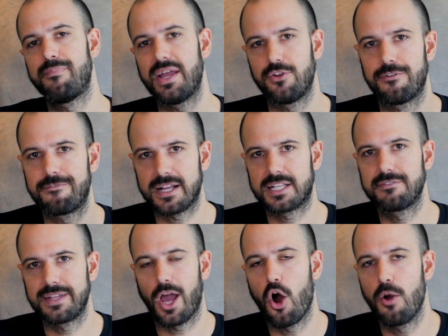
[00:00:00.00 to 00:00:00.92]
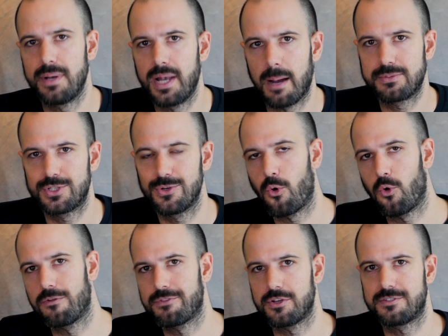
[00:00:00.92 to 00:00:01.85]
and you're effectively opened up to
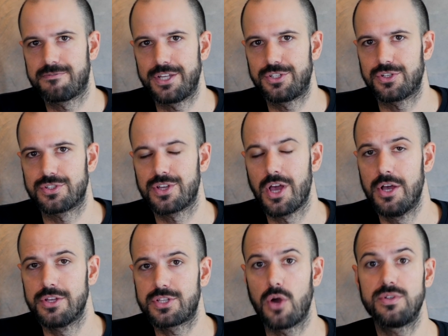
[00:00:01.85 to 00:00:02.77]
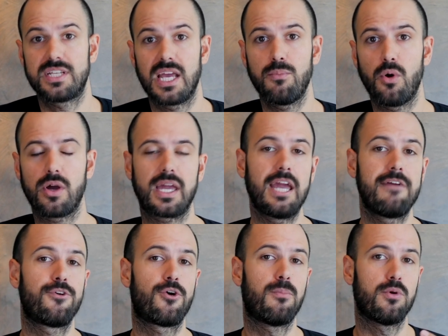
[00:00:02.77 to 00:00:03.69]
all of those features. So teamwork,
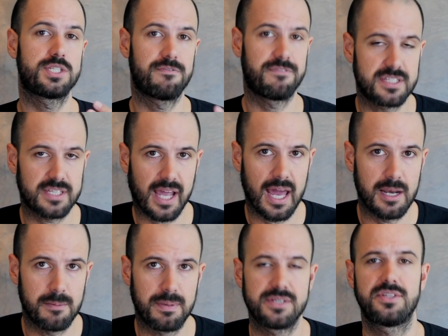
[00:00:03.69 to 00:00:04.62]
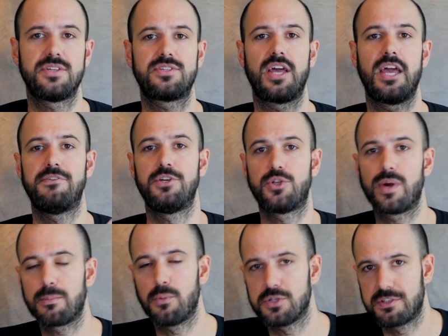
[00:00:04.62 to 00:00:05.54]
if you're a more sophisticated business, if you're
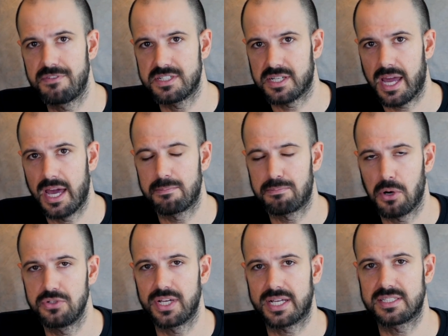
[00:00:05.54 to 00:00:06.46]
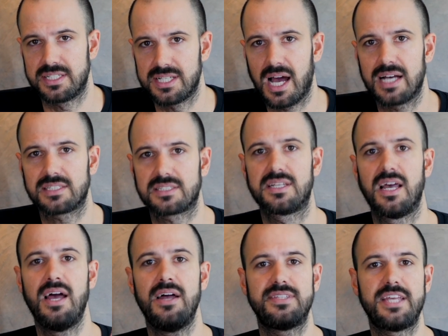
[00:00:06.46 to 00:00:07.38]
doing more sophisticated projects and
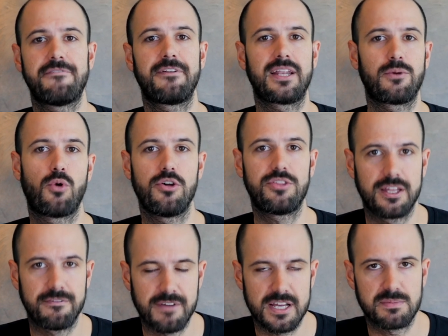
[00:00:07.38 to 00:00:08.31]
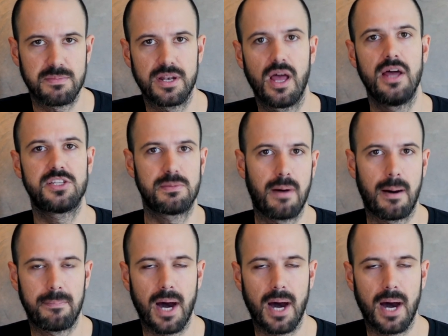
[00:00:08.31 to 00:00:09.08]
tasks, definitely worth the investment to bump